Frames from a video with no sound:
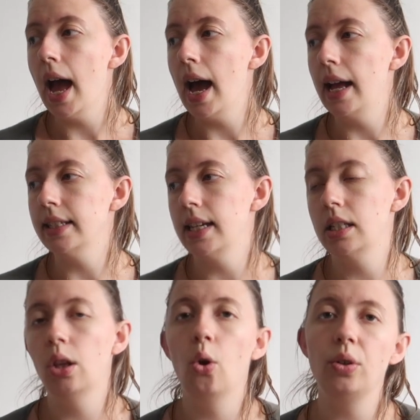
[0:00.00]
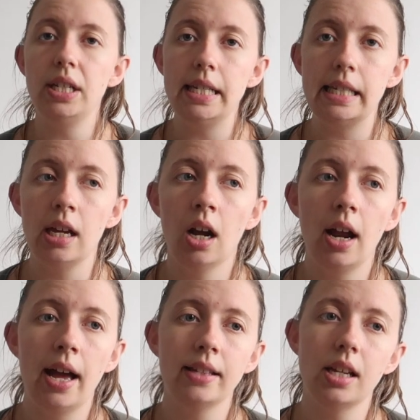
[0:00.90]
and it's a lot easier
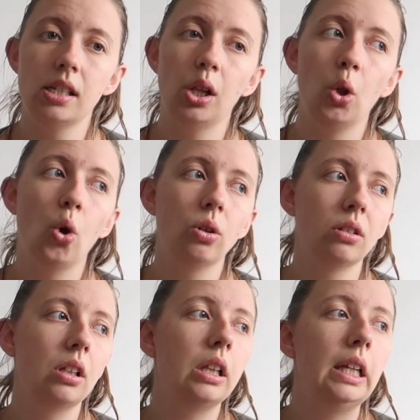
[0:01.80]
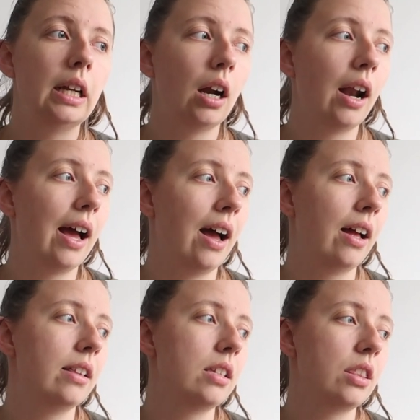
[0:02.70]
and it's a lot cleaner
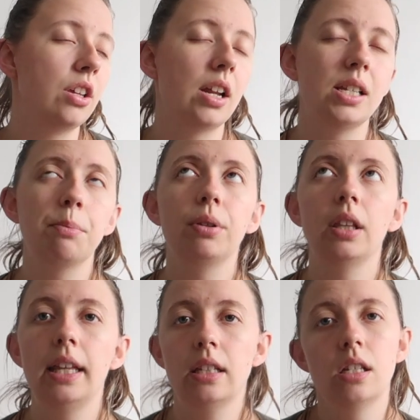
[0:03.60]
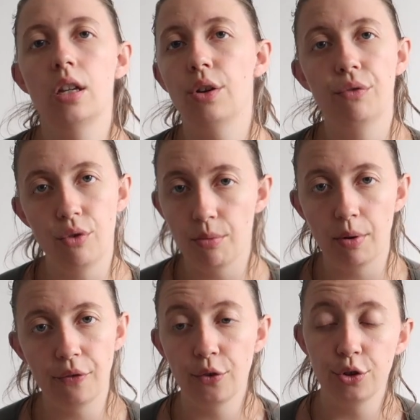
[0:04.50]
and there is plenty of room
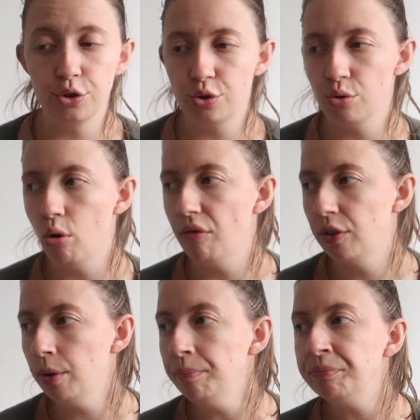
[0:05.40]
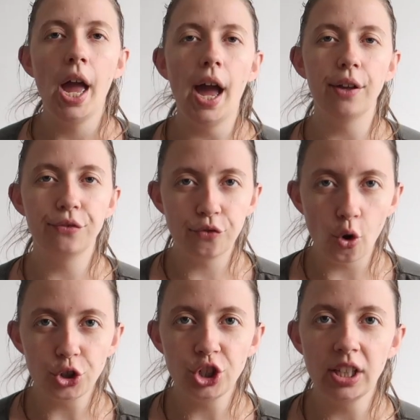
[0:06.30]
for the two of them.
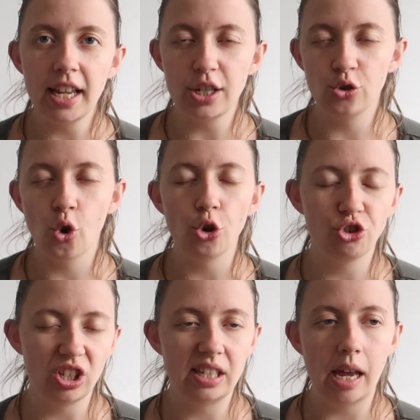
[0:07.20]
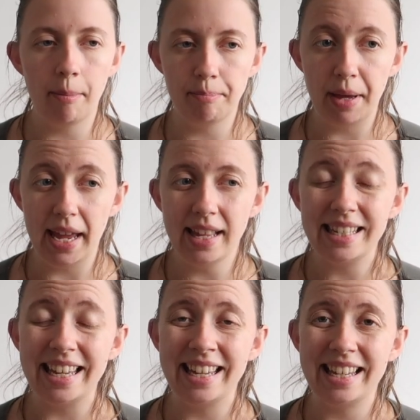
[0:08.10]
Unfortunately, it's not just a
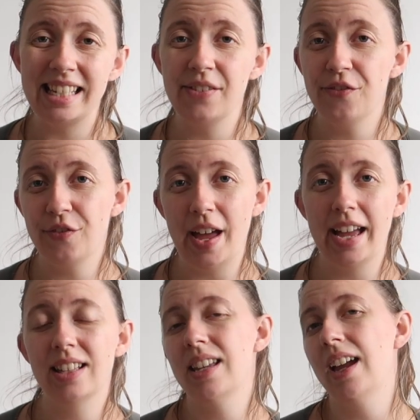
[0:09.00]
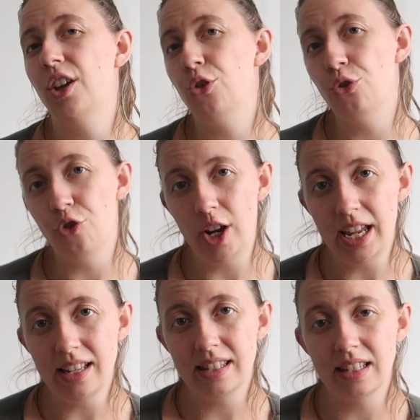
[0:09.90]
bed, it is in fact a
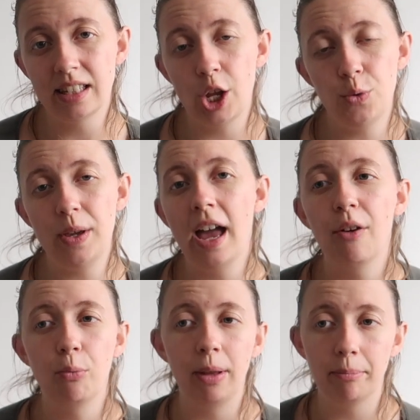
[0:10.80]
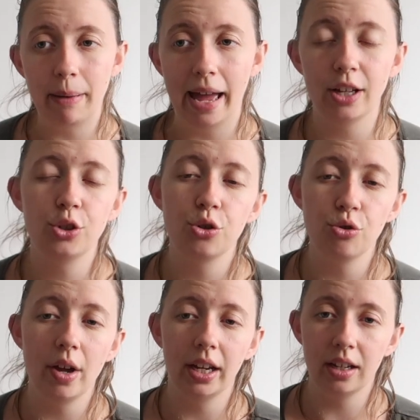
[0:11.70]
crate. Now we have went back
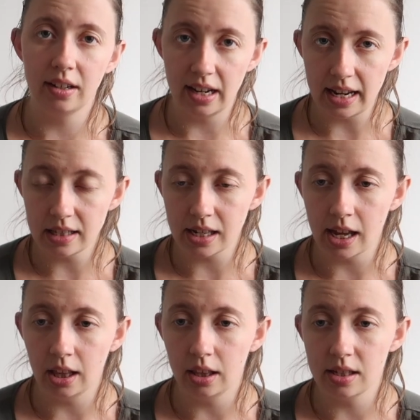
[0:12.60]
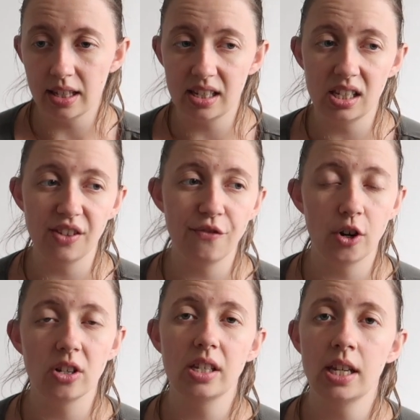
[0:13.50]
to a crate and this is the
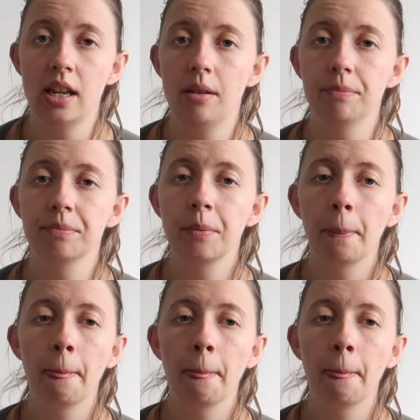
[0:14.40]
first time